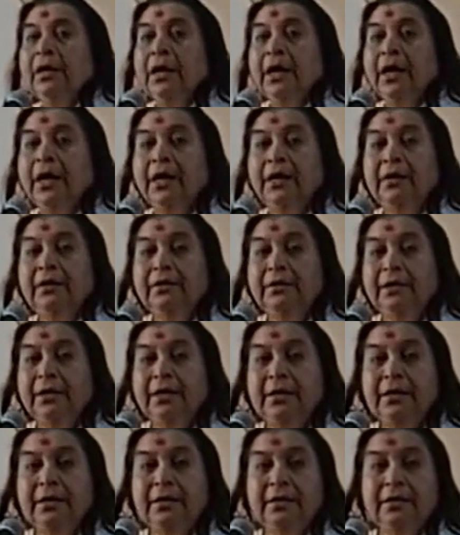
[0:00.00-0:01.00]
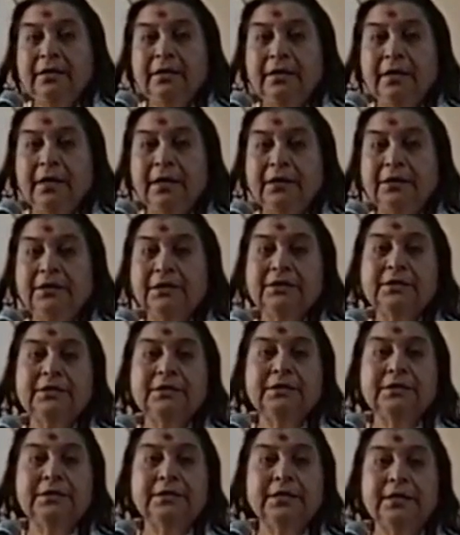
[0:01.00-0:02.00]
and then it nourishes
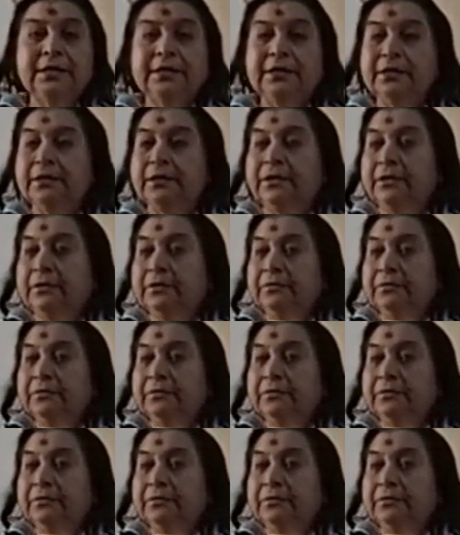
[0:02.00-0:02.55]
the center,